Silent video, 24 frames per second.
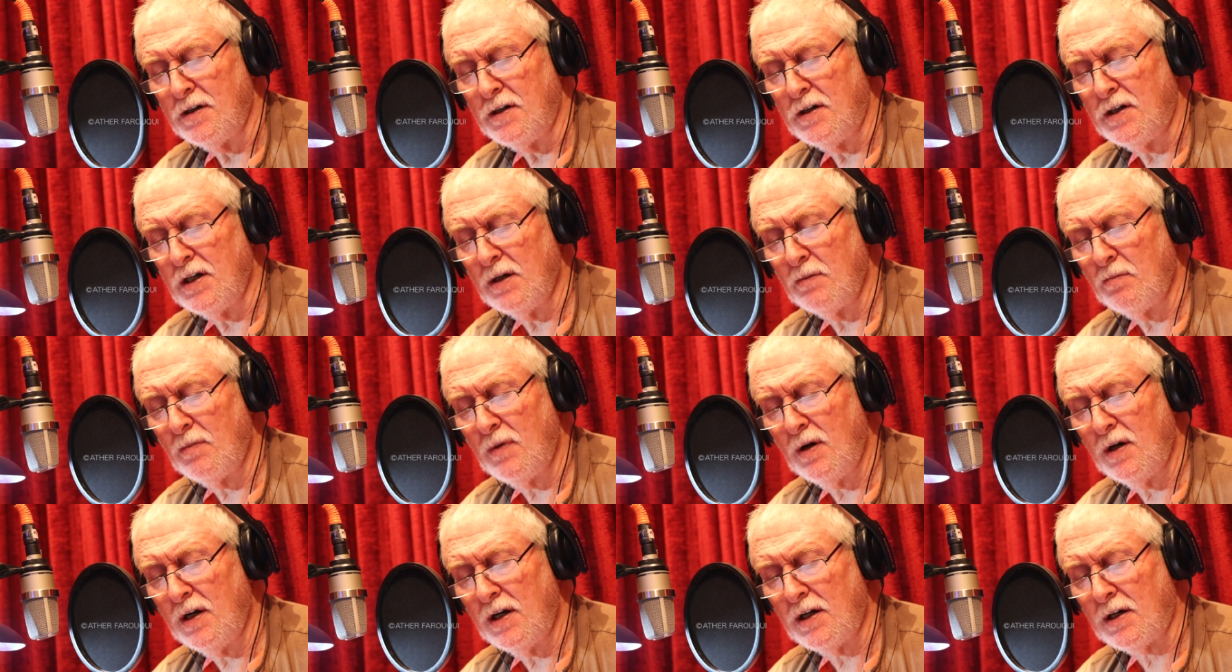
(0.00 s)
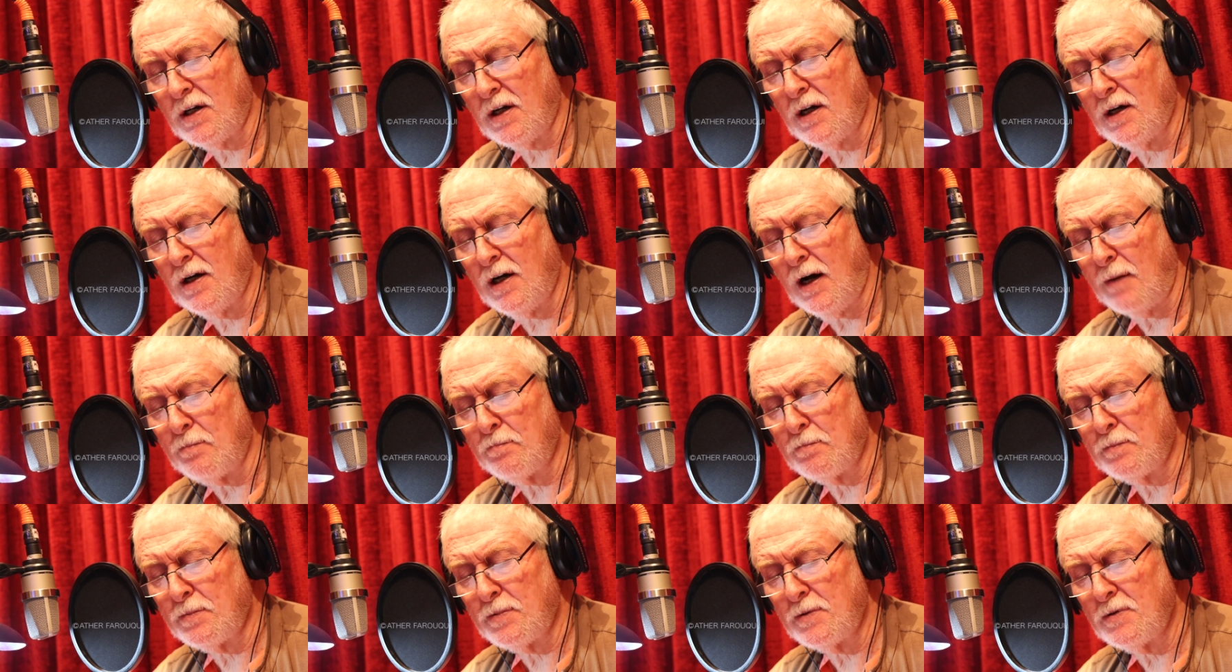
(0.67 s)
dim-lit
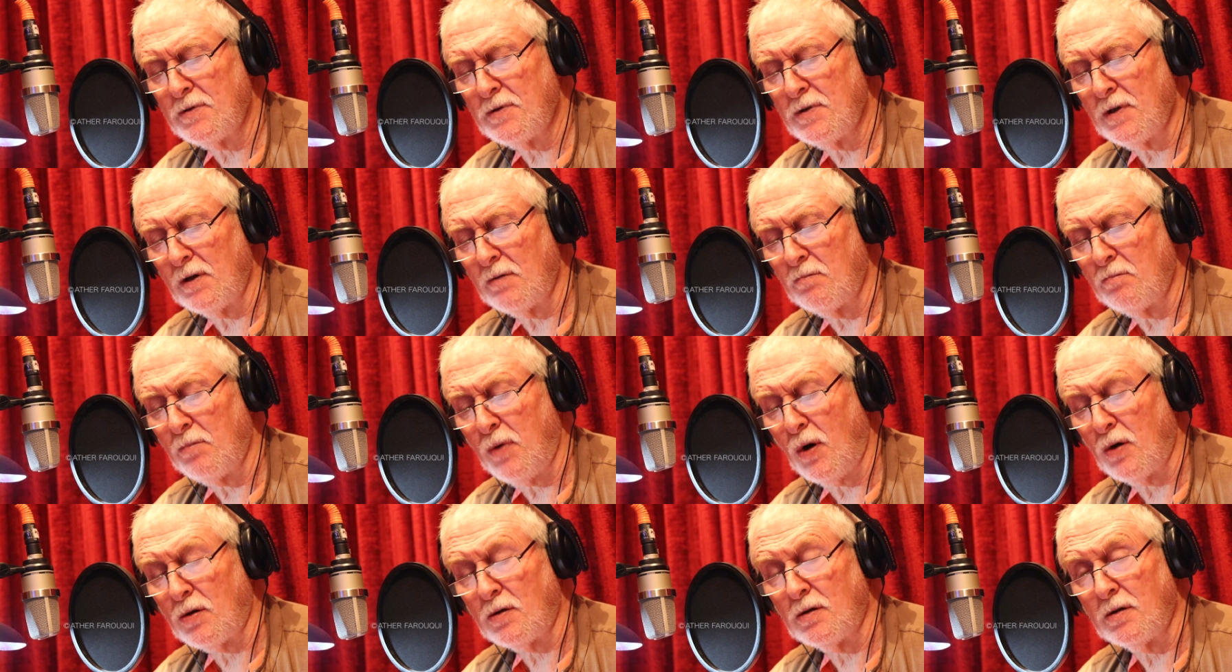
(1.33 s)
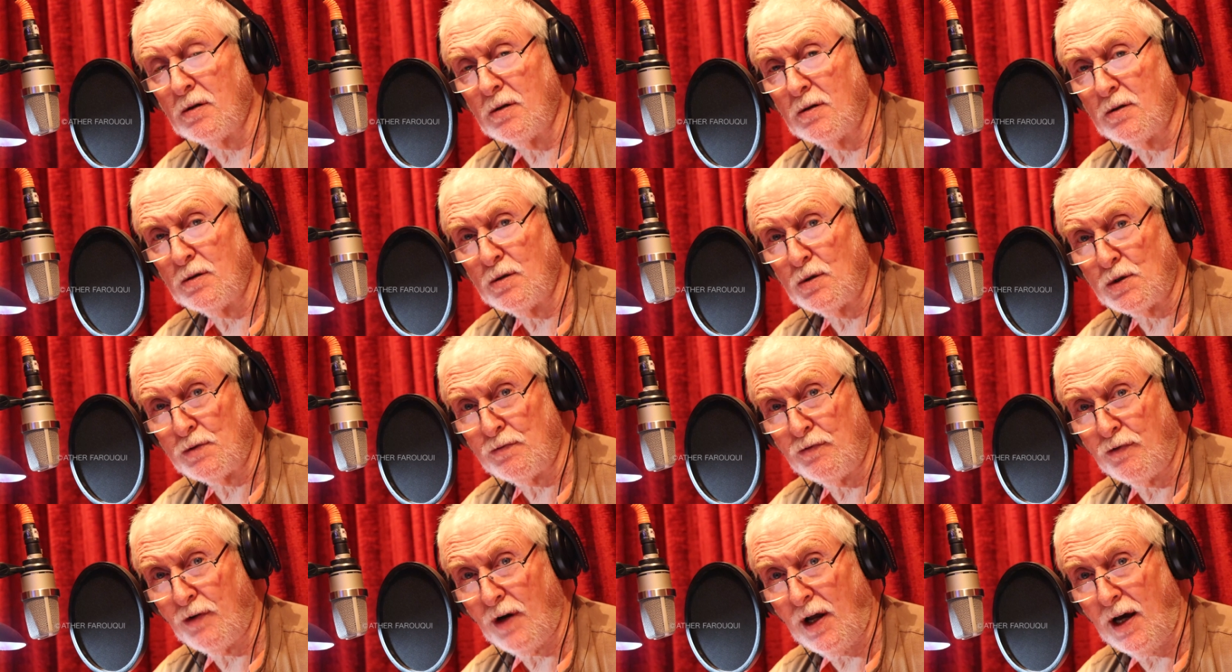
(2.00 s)
cups and
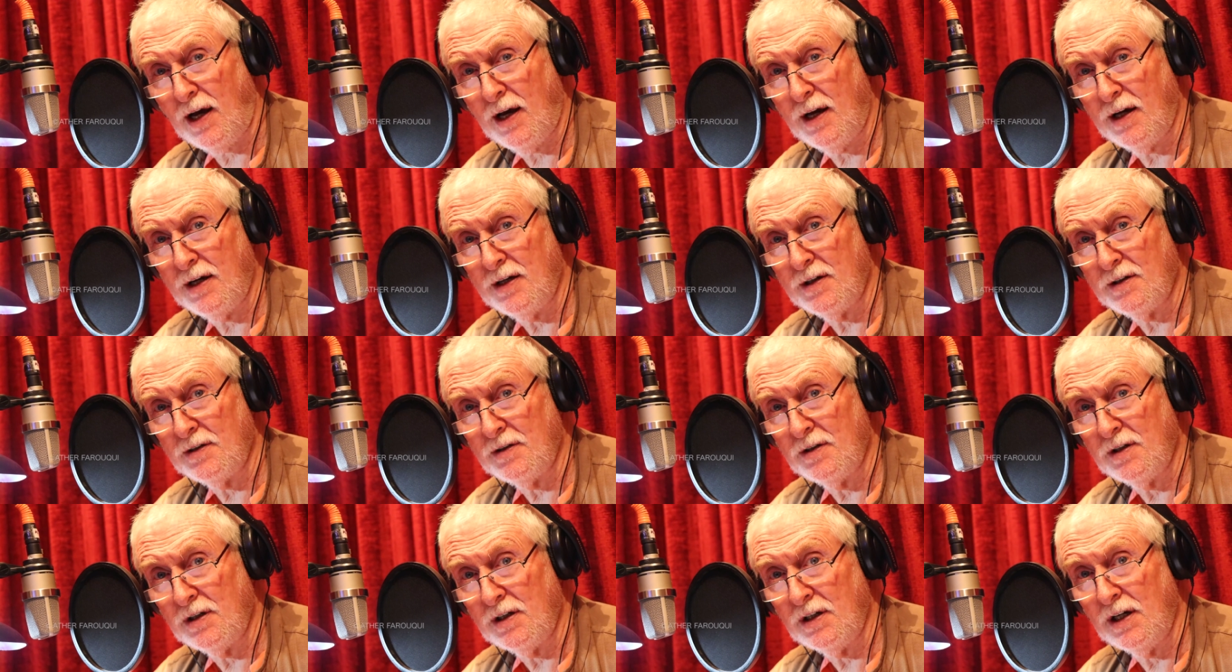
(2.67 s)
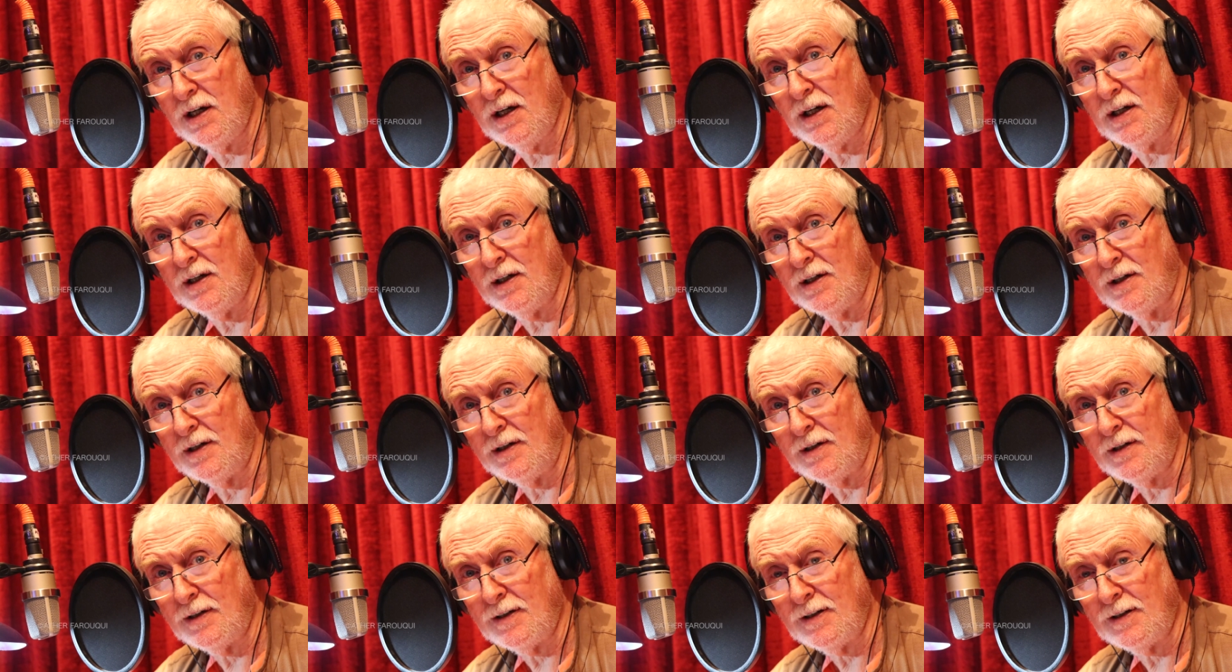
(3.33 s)
bottles fly in the air.